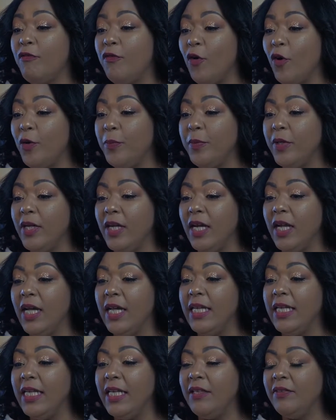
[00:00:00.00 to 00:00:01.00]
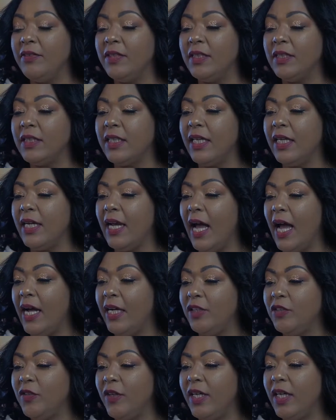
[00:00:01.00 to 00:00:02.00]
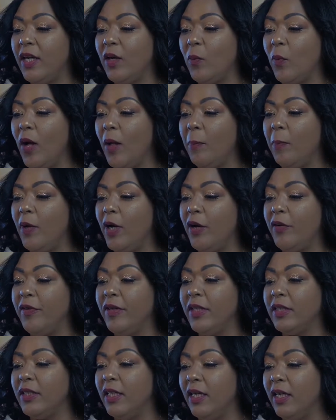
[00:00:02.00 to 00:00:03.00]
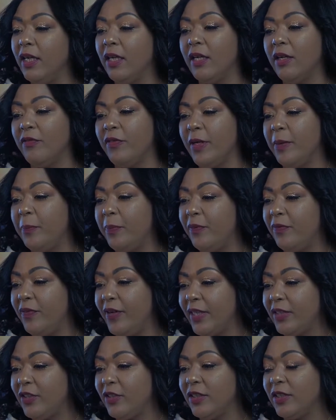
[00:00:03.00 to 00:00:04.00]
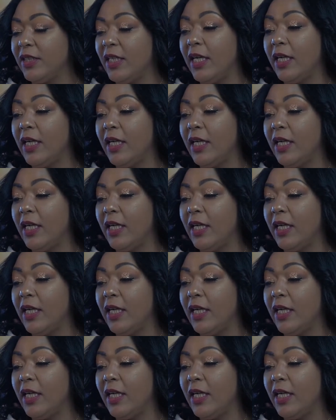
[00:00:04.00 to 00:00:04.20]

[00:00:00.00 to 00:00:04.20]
formula leaves the skin hydrated while blurring the look of imperfections.